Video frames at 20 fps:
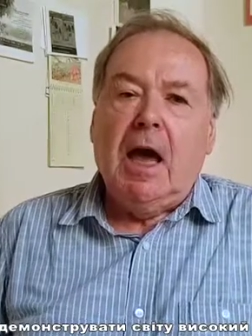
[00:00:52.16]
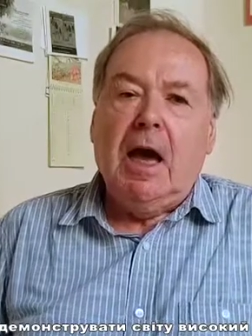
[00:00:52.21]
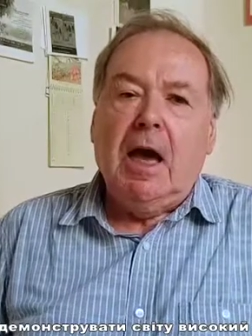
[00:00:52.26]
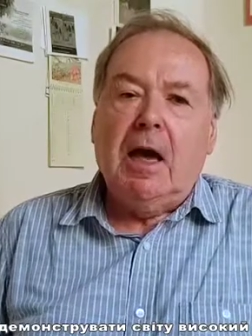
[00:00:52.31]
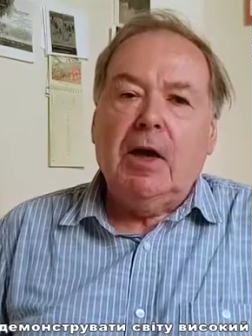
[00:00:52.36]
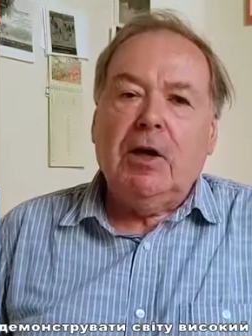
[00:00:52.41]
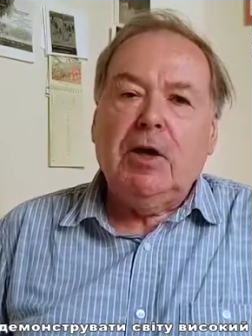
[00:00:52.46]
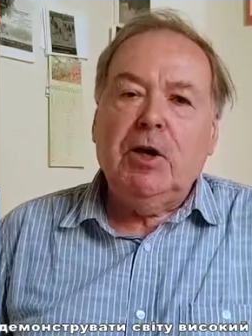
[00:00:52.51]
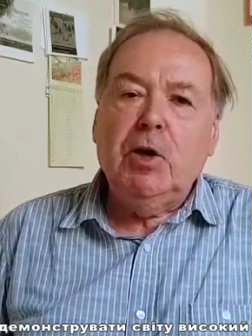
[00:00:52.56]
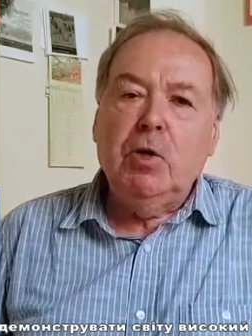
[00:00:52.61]

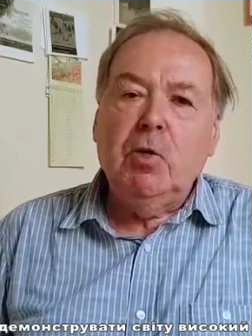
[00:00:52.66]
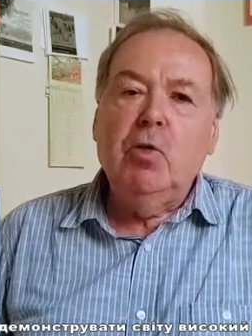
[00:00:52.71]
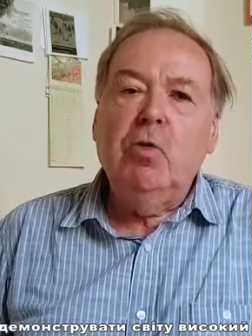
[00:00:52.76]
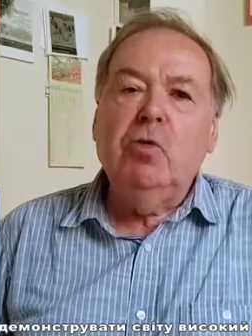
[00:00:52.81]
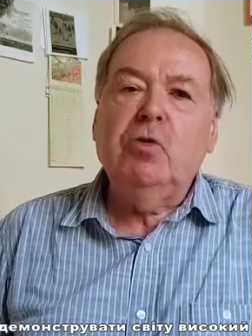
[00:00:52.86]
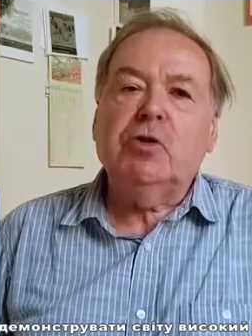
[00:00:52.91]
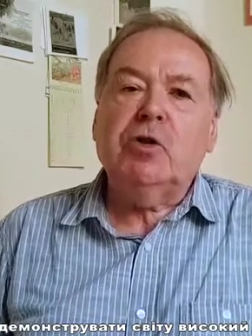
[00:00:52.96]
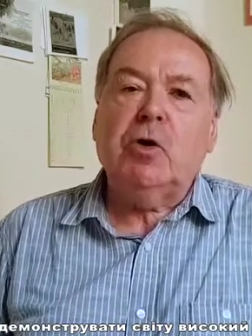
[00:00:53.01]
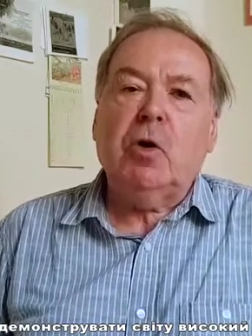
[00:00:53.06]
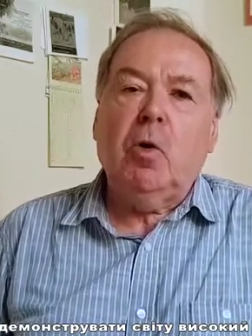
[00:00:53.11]

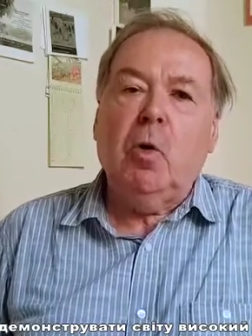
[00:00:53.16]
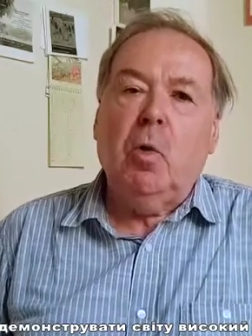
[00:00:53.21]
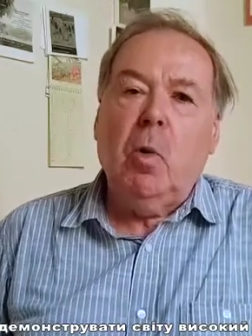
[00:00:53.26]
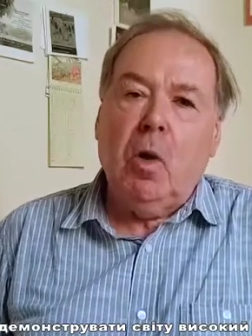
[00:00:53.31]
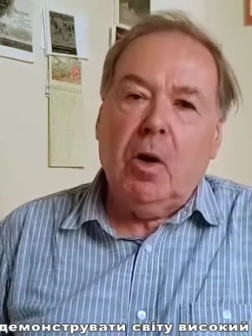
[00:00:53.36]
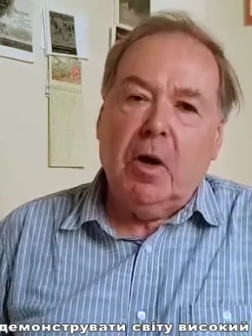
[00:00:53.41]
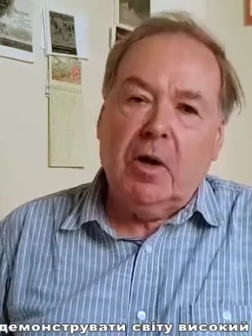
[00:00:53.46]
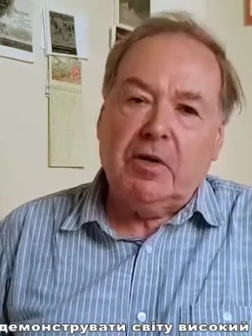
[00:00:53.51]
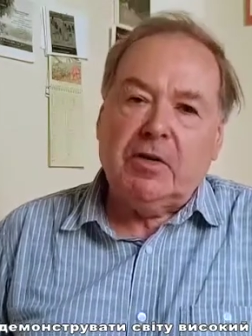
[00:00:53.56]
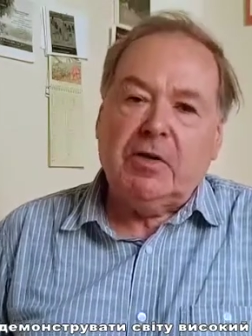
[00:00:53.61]
huge
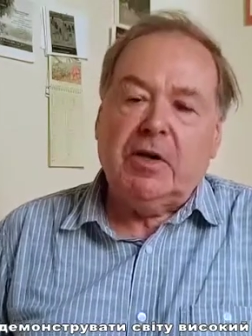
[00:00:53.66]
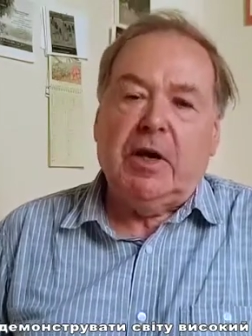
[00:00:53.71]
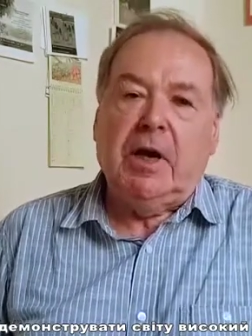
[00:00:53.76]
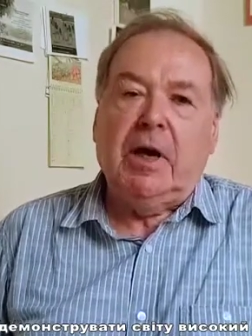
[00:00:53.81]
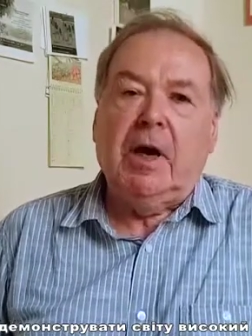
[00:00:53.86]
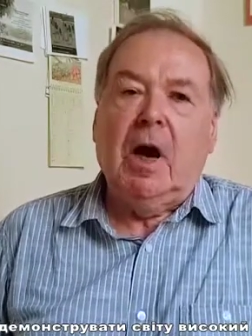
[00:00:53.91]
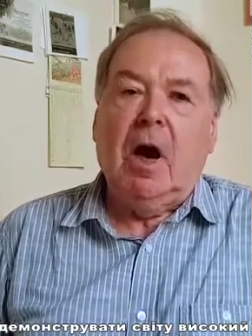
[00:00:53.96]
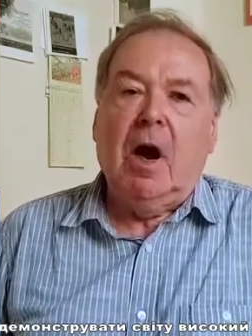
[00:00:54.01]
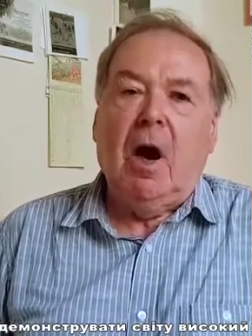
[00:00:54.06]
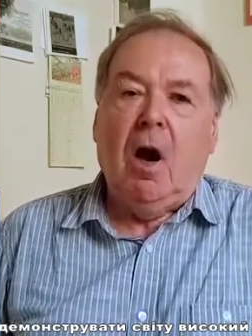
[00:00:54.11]

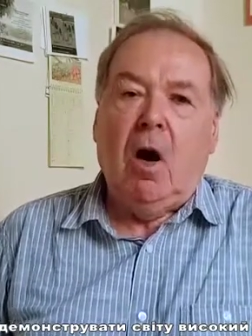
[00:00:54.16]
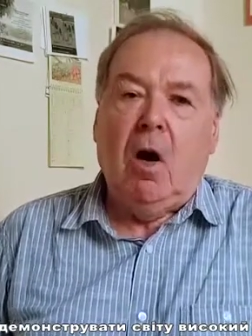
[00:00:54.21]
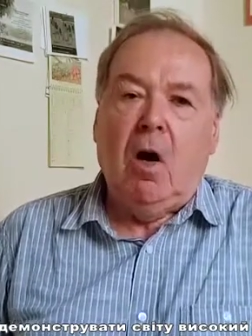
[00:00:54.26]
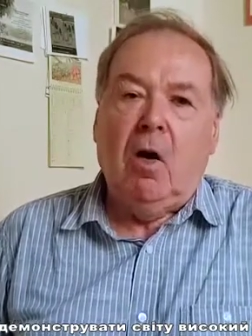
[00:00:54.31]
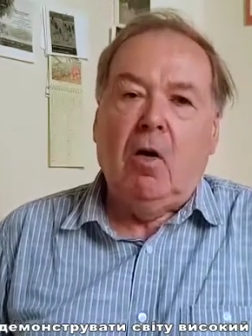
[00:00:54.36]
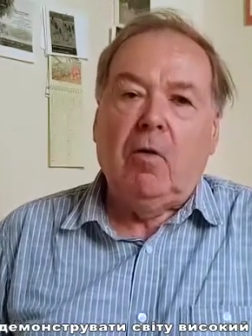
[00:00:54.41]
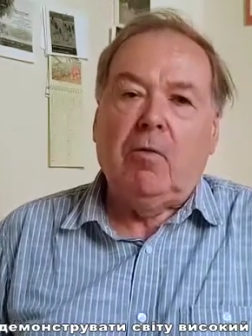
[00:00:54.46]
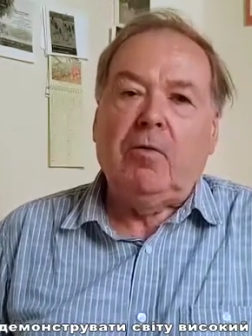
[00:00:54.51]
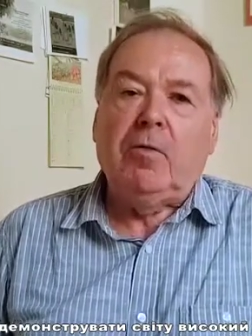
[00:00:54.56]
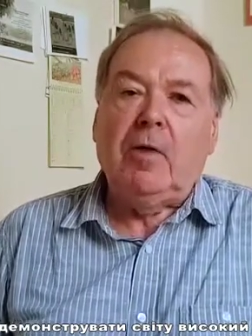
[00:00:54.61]
quality
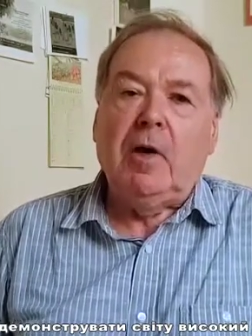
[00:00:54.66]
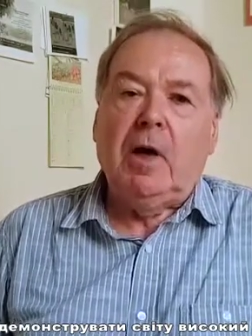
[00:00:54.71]
of